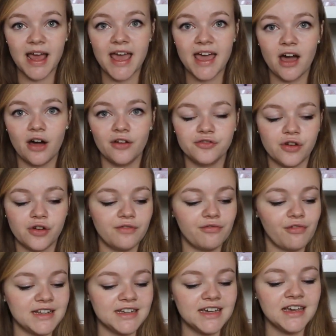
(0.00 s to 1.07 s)
after I've
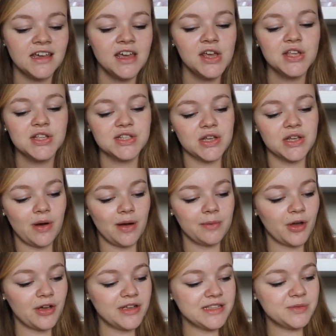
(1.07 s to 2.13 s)
read it. So I'm
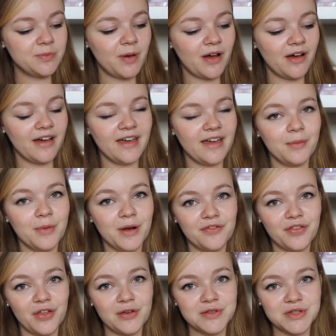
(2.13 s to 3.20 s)
going to buy one of
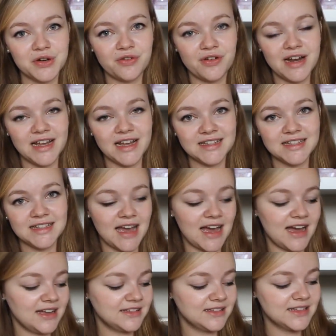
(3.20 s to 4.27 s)
those acrylic
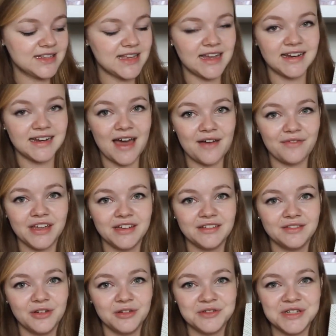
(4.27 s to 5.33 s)
stands and have it
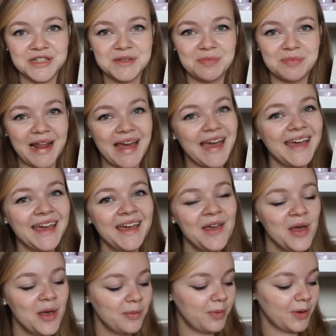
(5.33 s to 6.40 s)
on display,
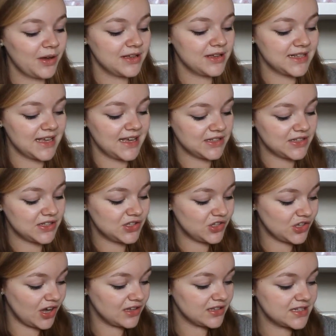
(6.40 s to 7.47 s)
because it's
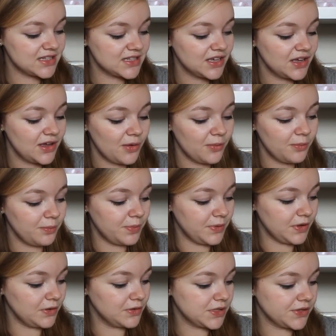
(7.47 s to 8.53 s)
just
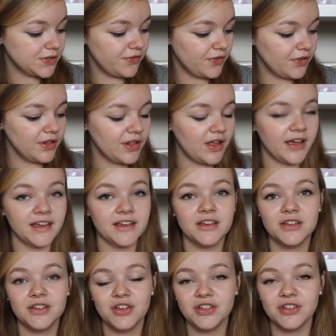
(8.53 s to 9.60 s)
beautiful. I
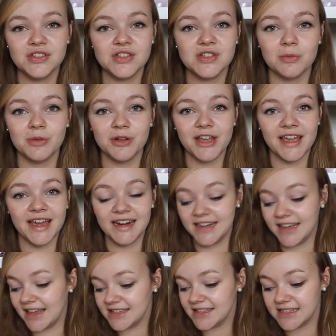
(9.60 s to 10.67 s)
couldn't stop looking at it
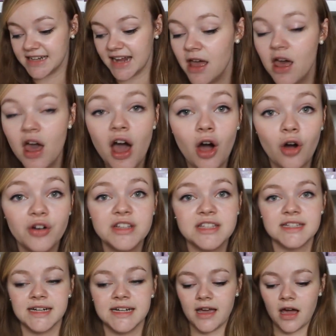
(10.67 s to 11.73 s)
yesterday.
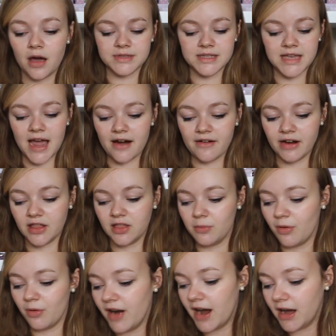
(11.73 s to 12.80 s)
Honestly, I was carrying them
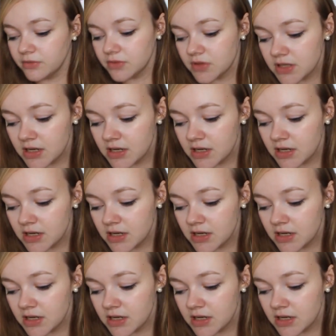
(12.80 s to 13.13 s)
around